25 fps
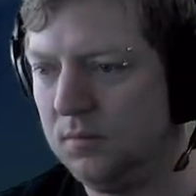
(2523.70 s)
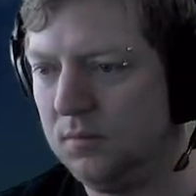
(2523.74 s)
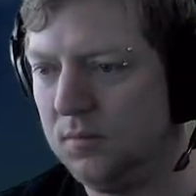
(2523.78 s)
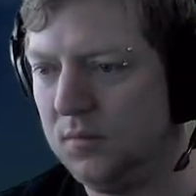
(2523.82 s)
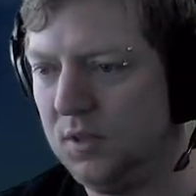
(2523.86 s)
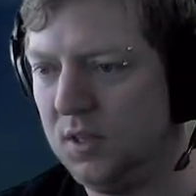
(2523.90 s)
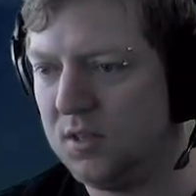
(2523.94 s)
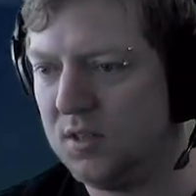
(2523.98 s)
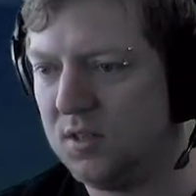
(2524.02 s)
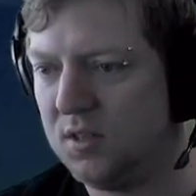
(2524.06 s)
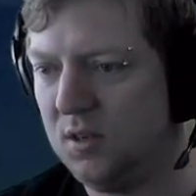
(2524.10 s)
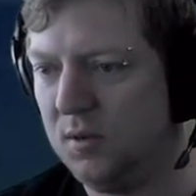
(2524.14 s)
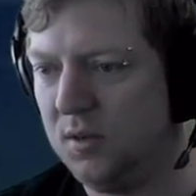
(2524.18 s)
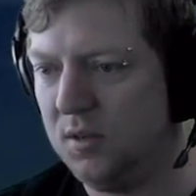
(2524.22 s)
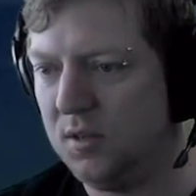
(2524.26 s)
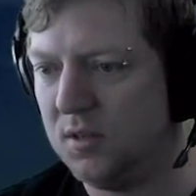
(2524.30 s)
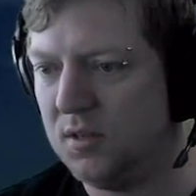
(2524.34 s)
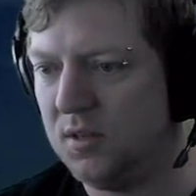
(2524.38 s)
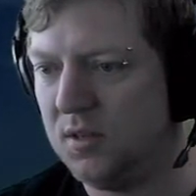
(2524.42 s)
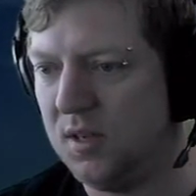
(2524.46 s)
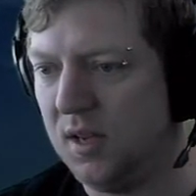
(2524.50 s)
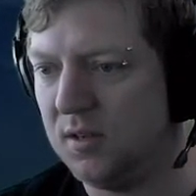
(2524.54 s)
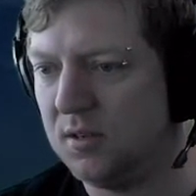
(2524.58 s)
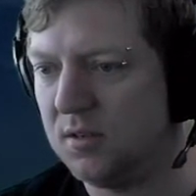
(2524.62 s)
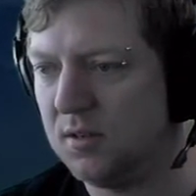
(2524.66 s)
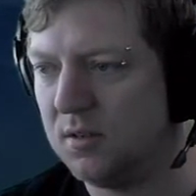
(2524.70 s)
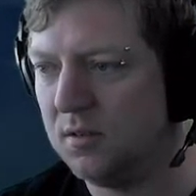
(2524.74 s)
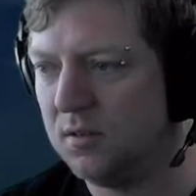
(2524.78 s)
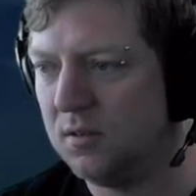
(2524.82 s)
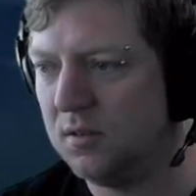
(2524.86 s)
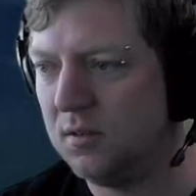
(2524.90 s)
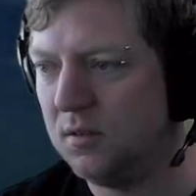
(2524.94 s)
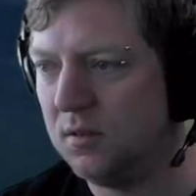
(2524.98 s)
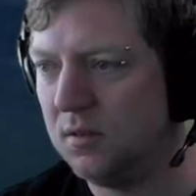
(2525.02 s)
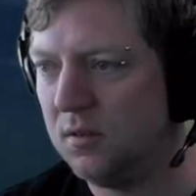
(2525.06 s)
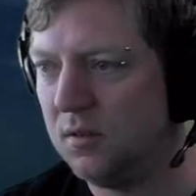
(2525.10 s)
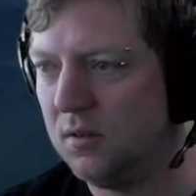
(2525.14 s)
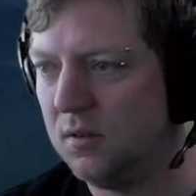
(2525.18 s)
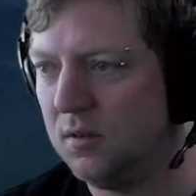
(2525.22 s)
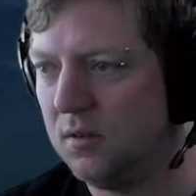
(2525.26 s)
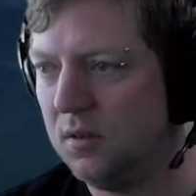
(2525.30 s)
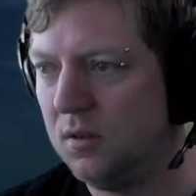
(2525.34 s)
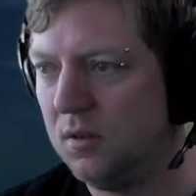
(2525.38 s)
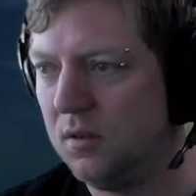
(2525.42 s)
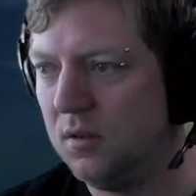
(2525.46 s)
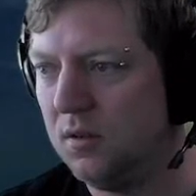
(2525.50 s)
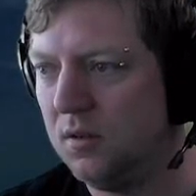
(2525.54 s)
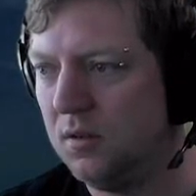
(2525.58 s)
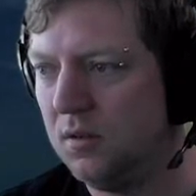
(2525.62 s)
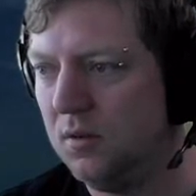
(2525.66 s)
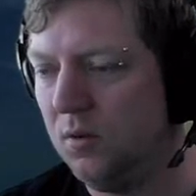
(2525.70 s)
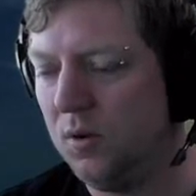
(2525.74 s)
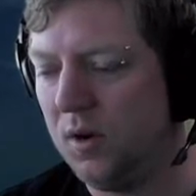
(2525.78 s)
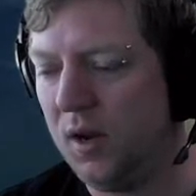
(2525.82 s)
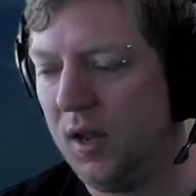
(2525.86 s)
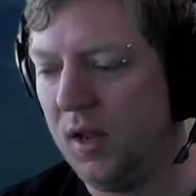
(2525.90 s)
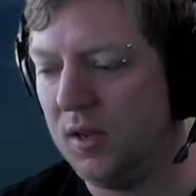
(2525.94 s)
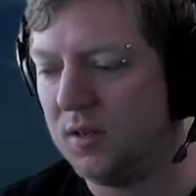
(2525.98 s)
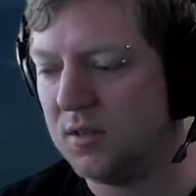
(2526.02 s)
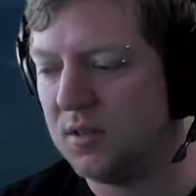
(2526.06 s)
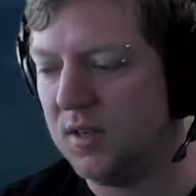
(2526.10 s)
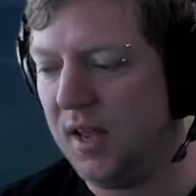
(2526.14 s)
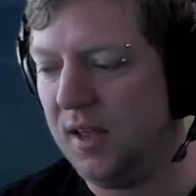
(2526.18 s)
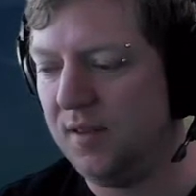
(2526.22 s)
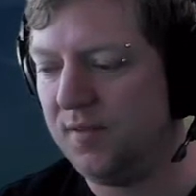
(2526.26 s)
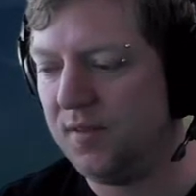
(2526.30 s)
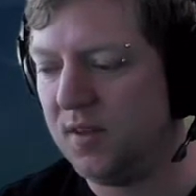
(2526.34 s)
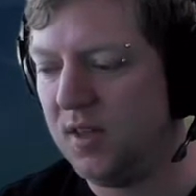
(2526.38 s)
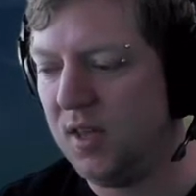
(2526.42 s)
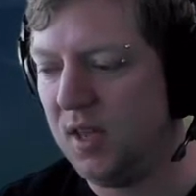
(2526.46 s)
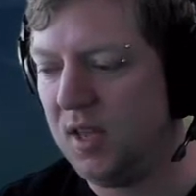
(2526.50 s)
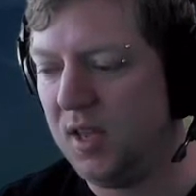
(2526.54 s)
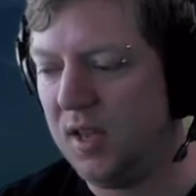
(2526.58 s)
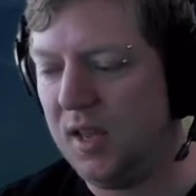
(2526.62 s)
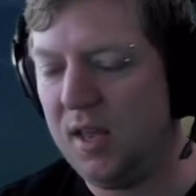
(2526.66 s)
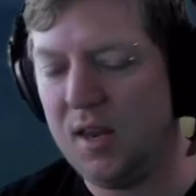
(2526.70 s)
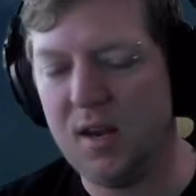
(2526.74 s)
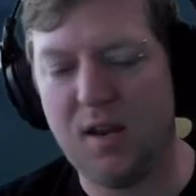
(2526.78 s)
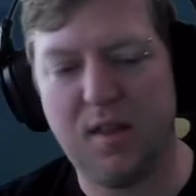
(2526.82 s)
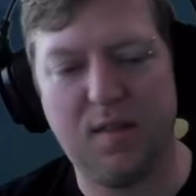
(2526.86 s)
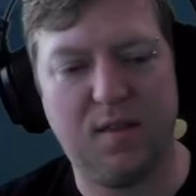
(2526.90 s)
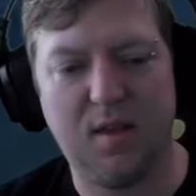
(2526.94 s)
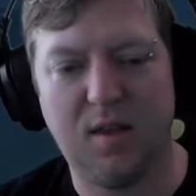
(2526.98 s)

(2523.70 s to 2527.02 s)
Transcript: Let's see what this does. Autosave kicking in at